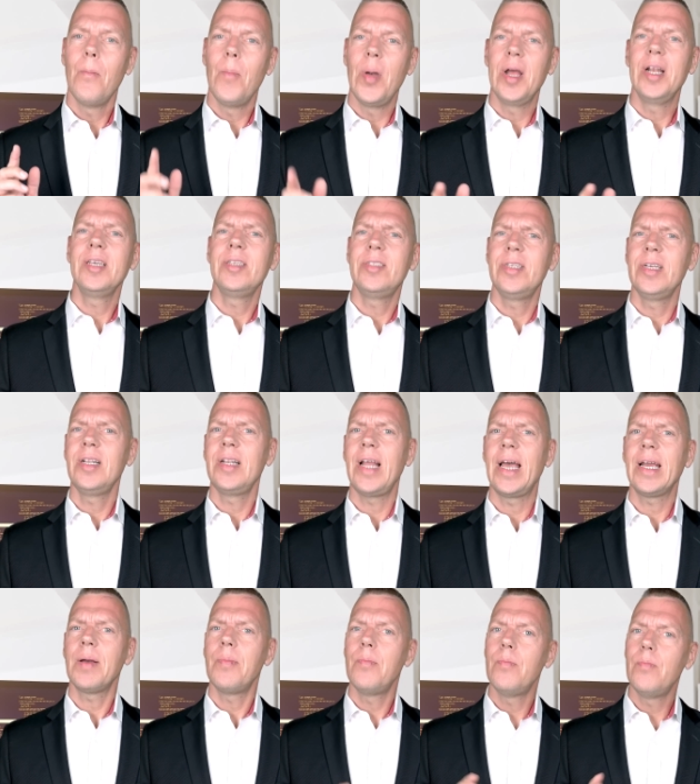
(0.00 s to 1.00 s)
many still
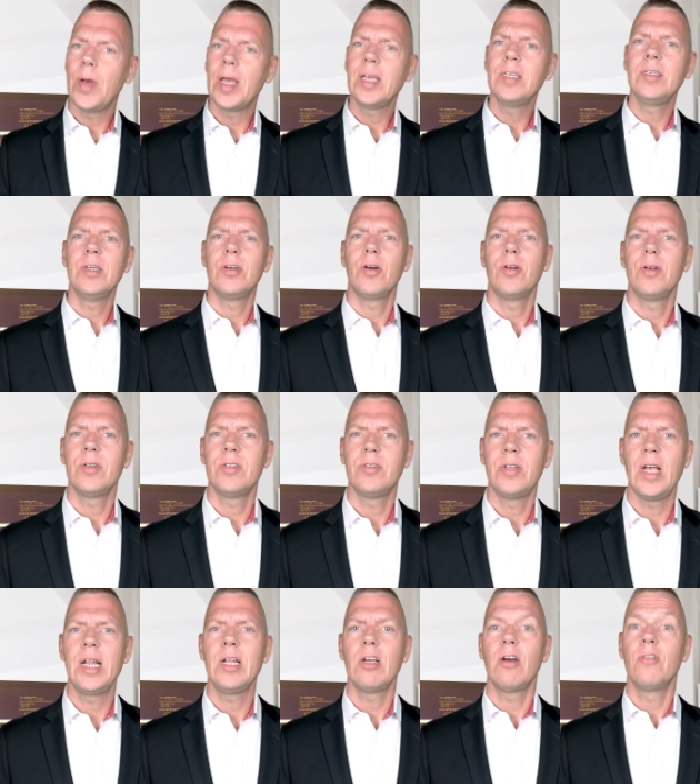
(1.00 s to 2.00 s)
lack a basic
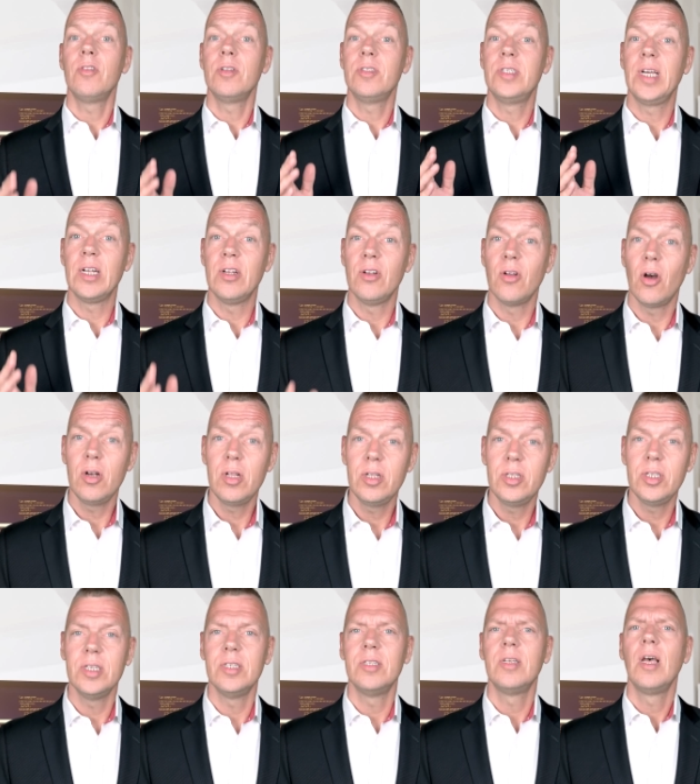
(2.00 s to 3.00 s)
understanding of the
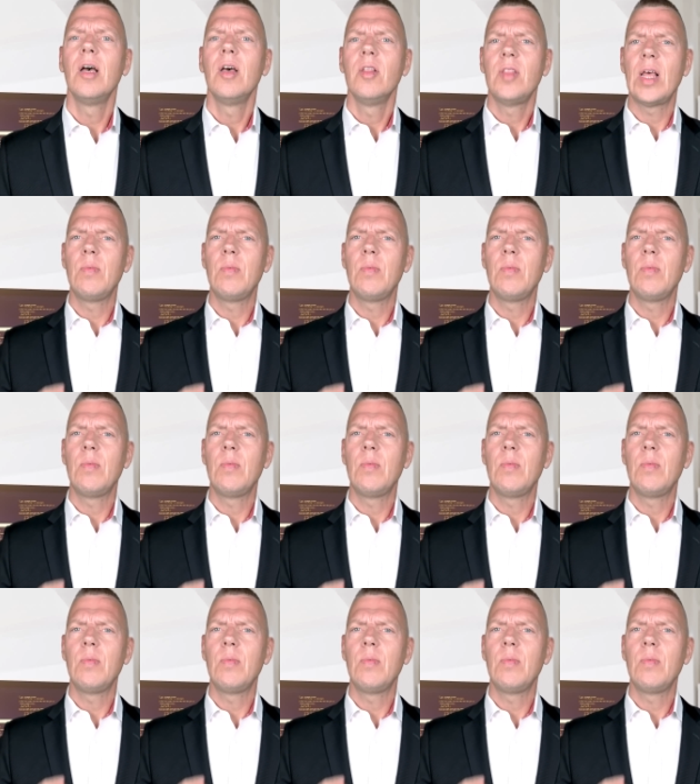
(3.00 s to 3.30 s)
technologies